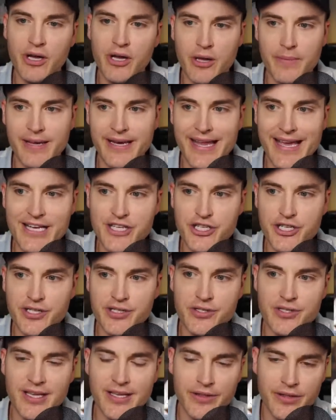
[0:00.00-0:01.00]

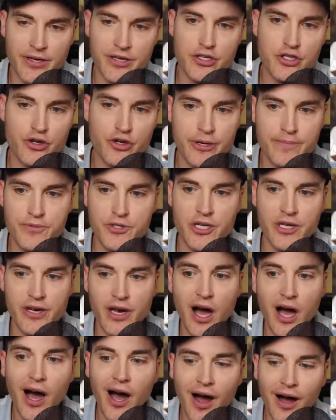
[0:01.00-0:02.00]
recommendations in the description
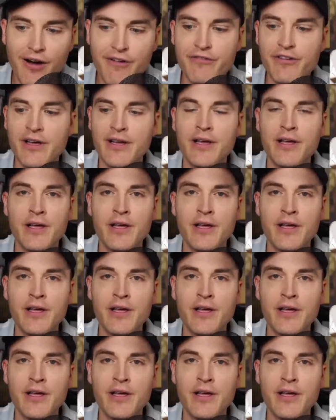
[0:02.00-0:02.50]
of